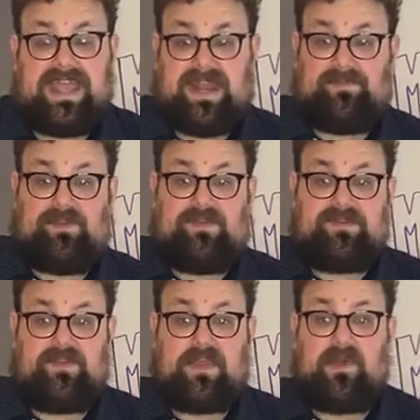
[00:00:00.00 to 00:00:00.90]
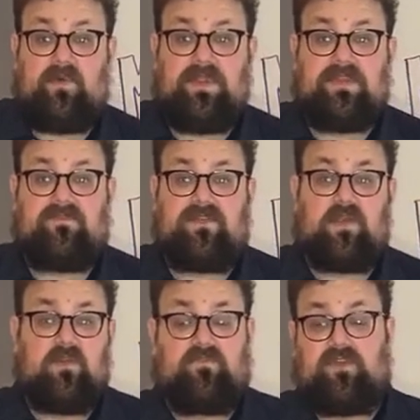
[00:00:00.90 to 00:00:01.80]
animals. So they only
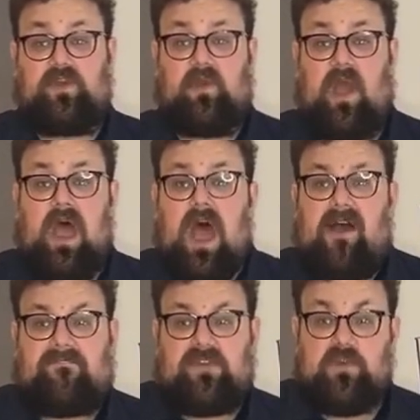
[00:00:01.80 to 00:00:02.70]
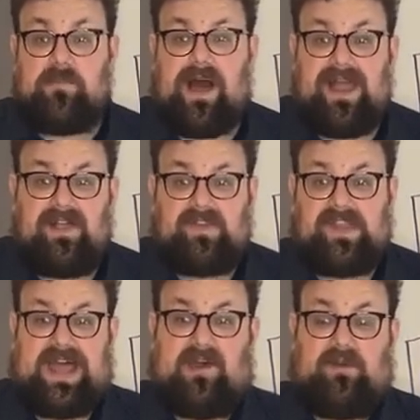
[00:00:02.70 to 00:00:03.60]
few, flew a few miles
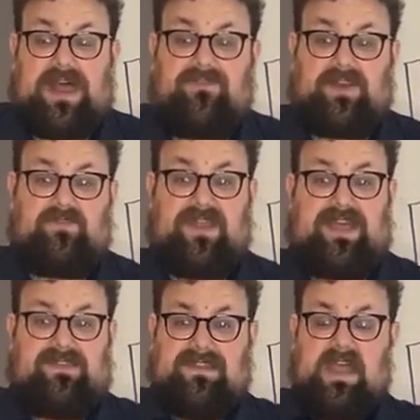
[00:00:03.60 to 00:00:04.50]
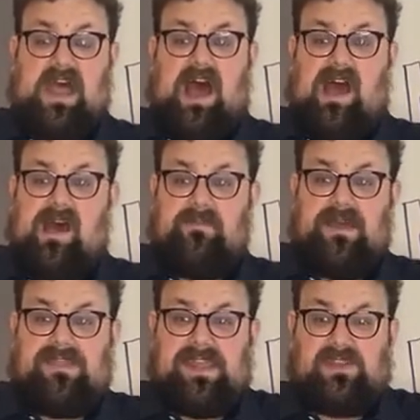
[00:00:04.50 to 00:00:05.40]
an hour, not very fast, um,
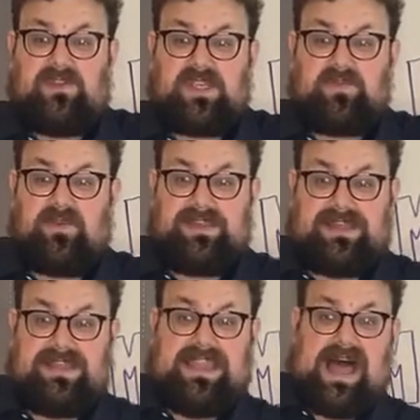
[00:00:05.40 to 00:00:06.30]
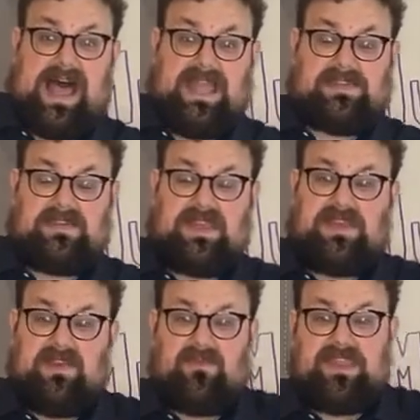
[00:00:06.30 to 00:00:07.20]
and they just would glide. So they
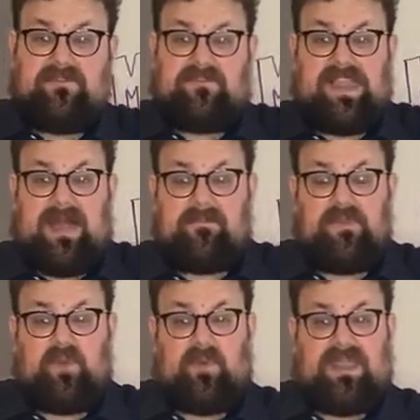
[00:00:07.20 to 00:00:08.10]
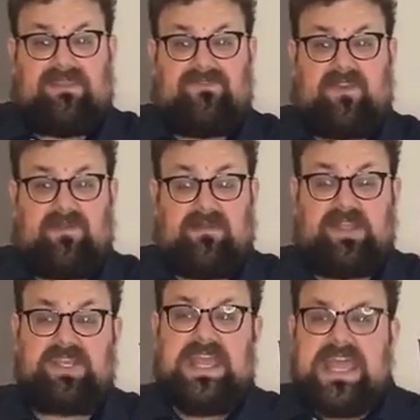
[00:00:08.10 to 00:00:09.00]
didn't really flap their wings very
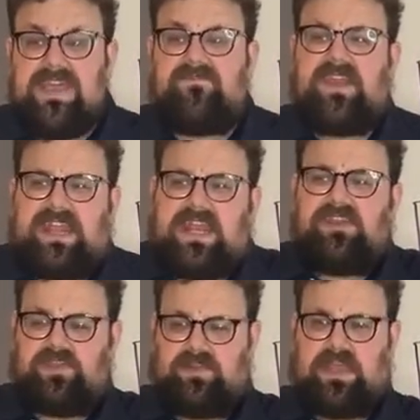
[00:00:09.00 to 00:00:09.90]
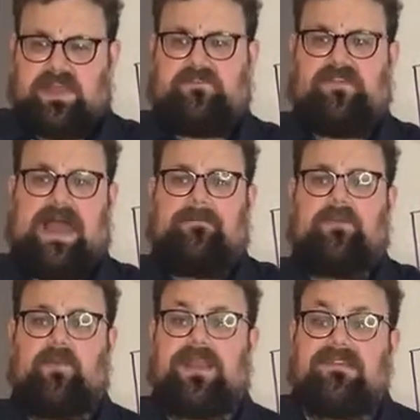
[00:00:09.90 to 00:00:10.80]
much. If they needed to, they could flap
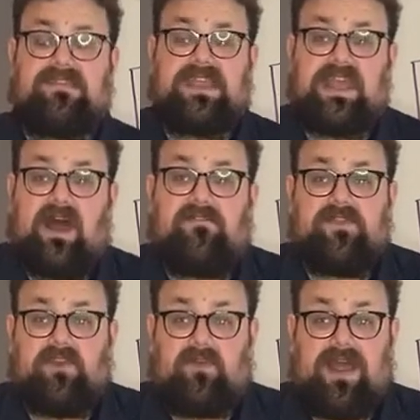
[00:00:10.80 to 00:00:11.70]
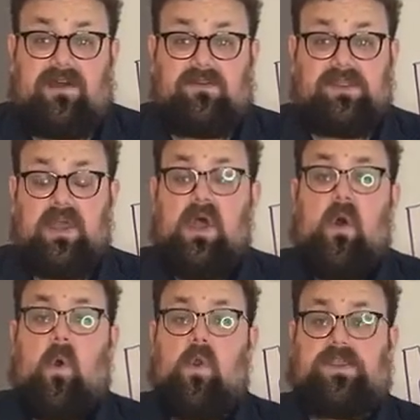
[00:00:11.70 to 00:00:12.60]
their wings to get off the ground
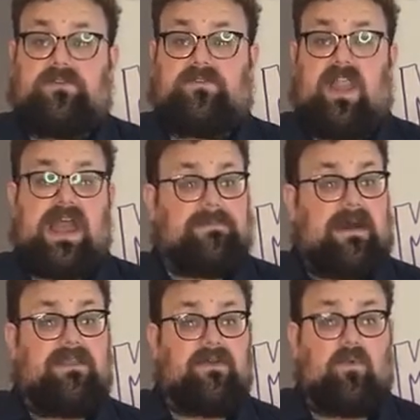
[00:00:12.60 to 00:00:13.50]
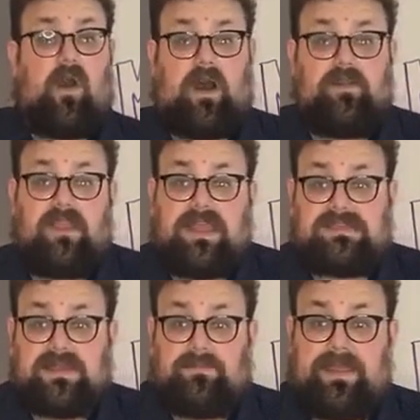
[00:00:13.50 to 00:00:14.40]
or to fly up out of the water, like
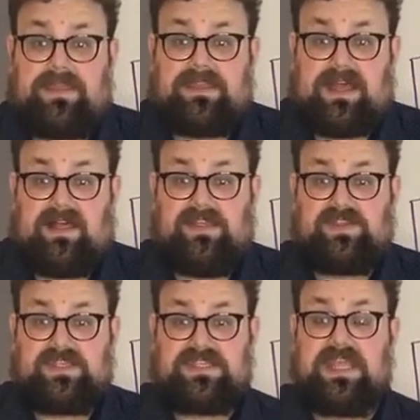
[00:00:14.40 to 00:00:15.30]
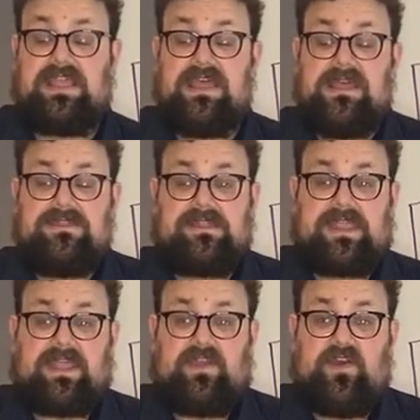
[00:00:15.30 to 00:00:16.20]
some paleontologists think that
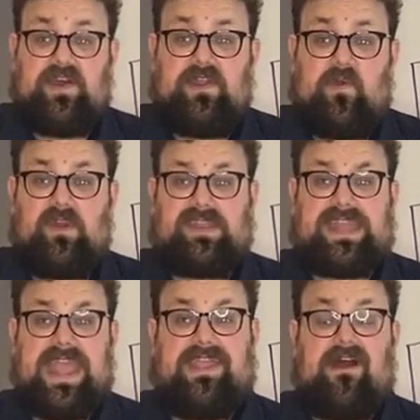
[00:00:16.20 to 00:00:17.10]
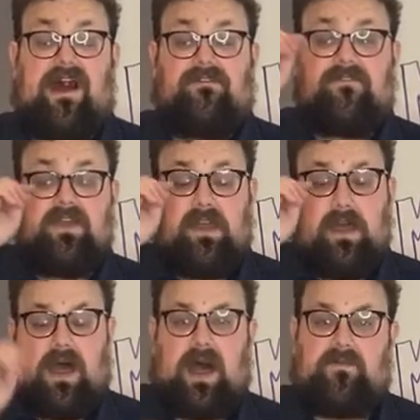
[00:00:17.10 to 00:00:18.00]
they could, or to take off
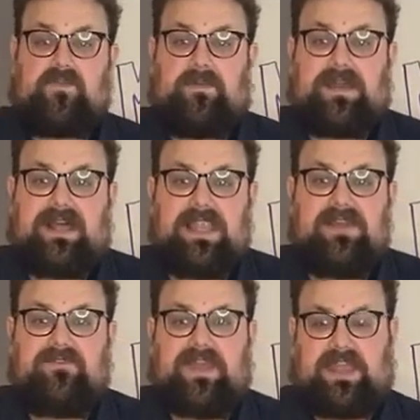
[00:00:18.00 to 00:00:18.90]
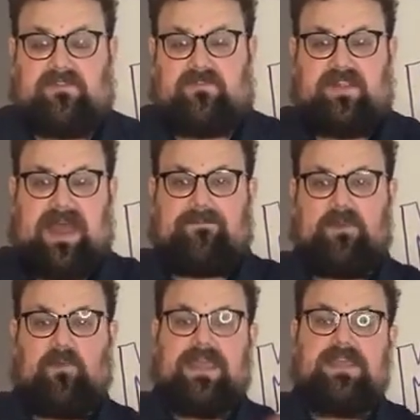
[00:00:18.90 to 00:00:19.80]
um, from a cliff, they could flap
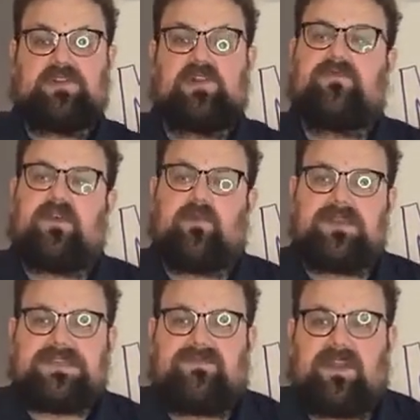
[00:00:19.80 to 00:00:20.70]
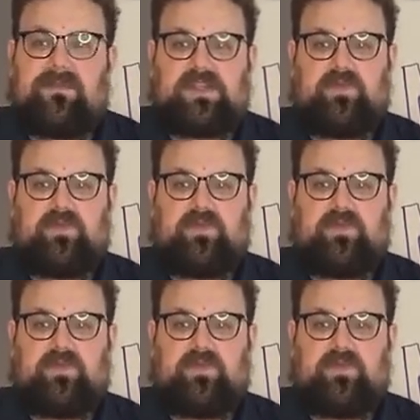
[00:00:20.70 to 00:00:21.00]
their wings, or if there wasn't very much